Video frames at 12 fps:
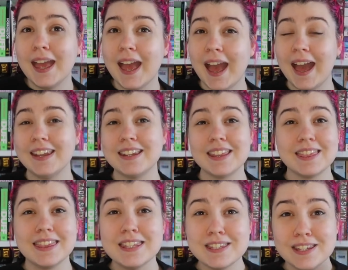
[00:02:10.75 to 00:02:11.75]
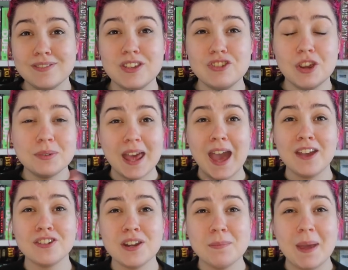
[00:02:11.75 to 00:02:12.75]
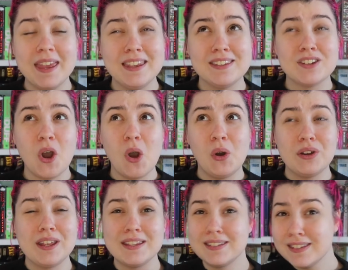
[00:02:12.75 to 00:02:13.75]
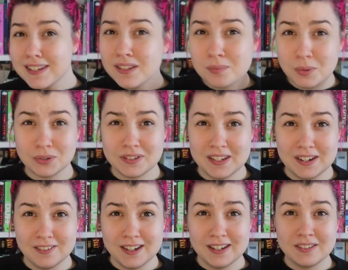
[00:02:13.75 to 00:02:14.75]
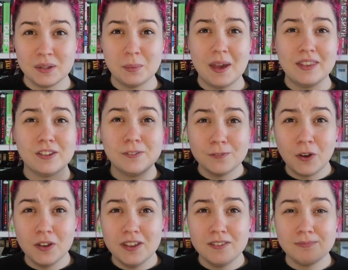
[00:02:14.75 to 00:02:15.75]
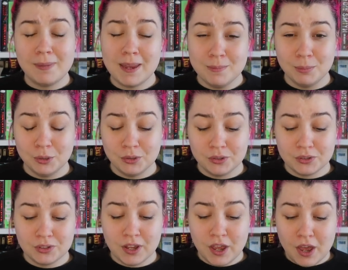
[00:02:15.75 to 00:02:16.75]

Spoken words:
And this TV show is actually based on a 6 book series where there's 5 main books,